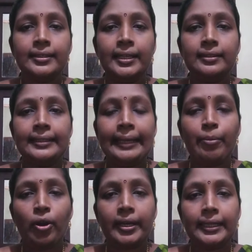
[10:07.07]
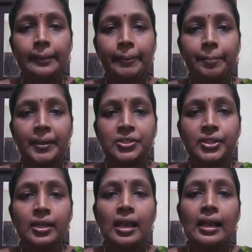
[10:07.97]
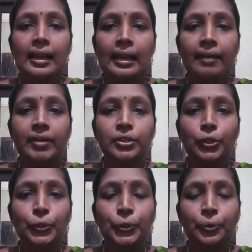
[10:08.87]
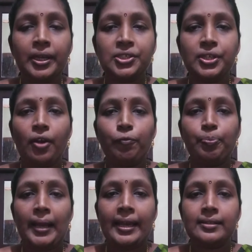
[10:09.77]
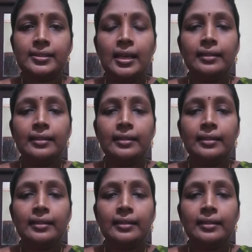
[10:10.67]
10th democratic preparation, 11th duration of plans,